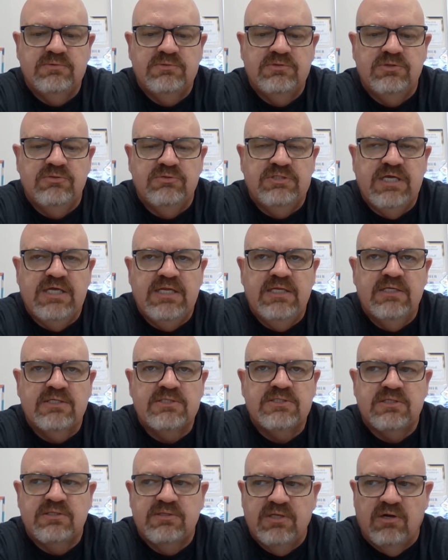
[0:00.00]
too
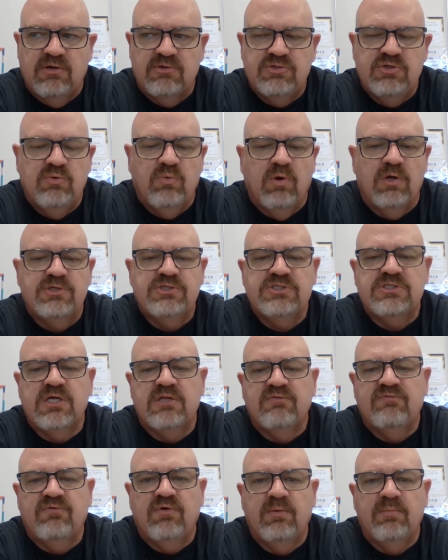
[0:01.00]
tedious, there are two worksheets
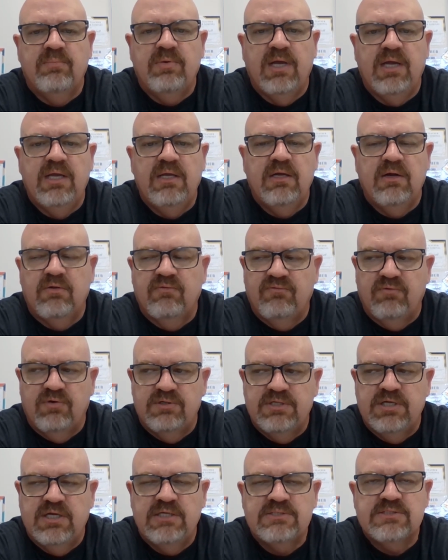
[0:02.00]
on the front page or
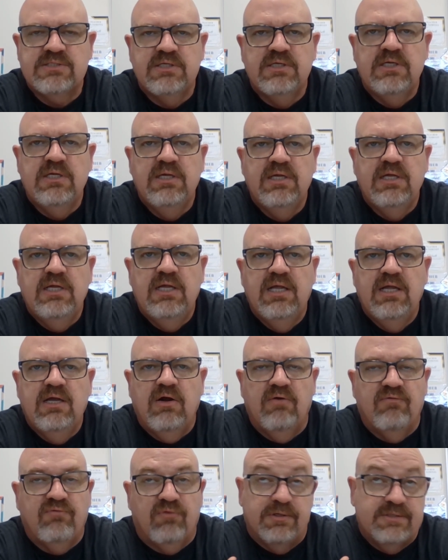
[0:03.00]
front desk
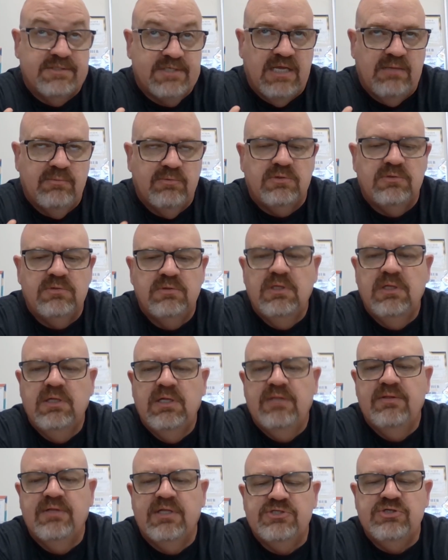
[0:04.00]
or front table
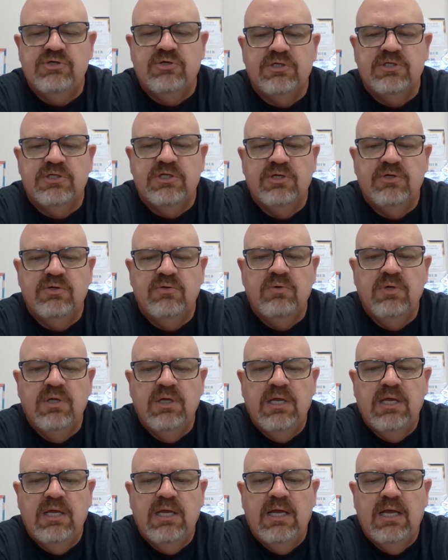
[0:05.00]
that you can do.
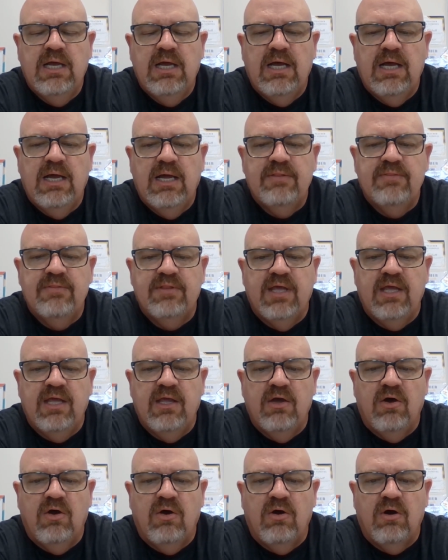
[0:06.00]

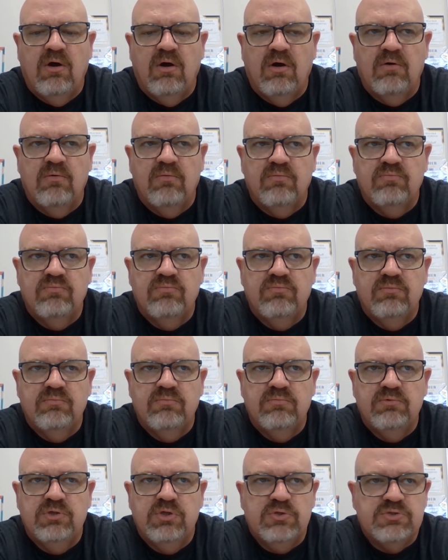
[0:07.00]
They are
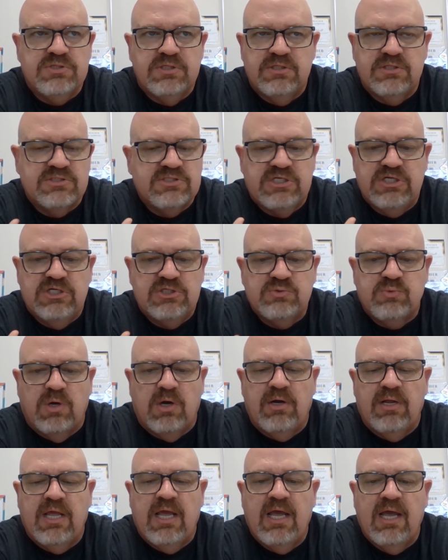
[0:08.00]
using the skills we
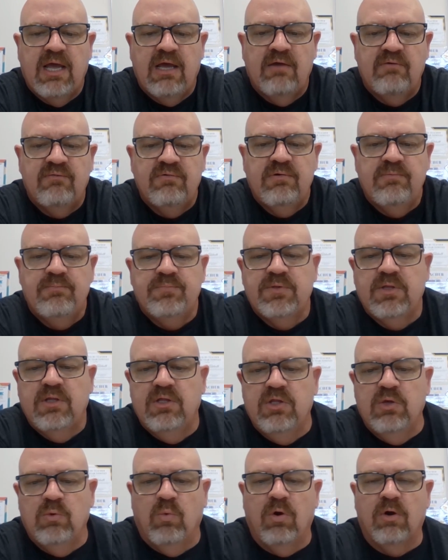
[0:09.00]
already have.
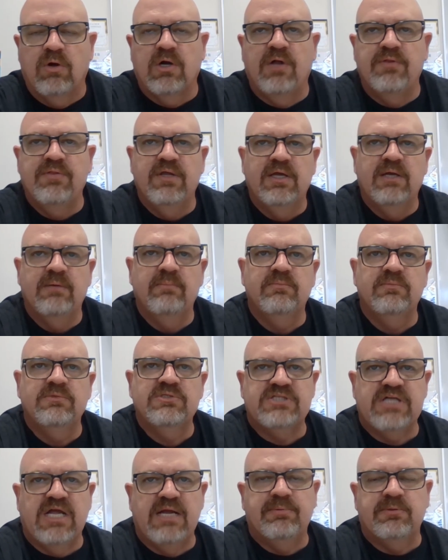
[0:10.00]
You work on them,
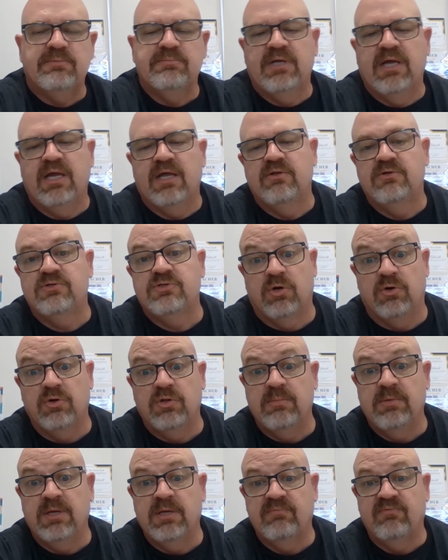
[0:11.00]
staple them together, turn
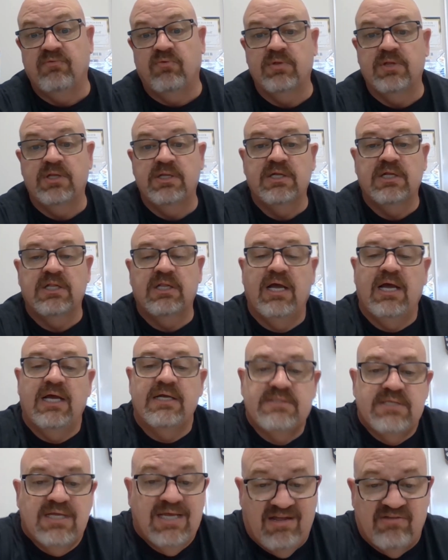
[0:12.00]
them in for the end of
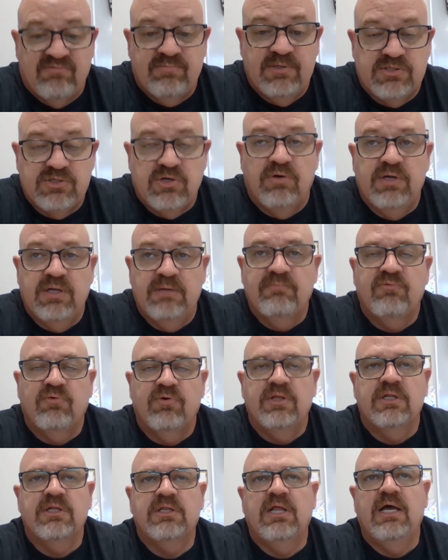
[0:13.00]
class. They have to be turned in for
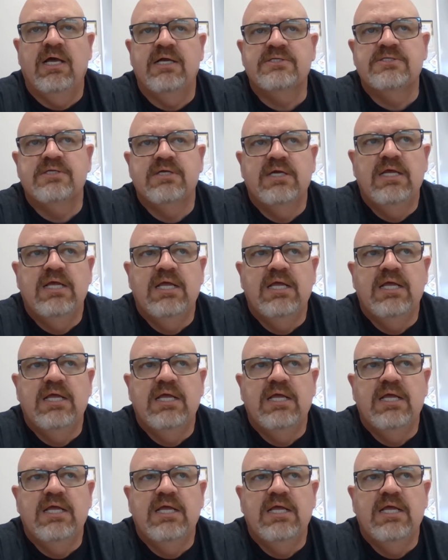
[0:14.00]
the end of class.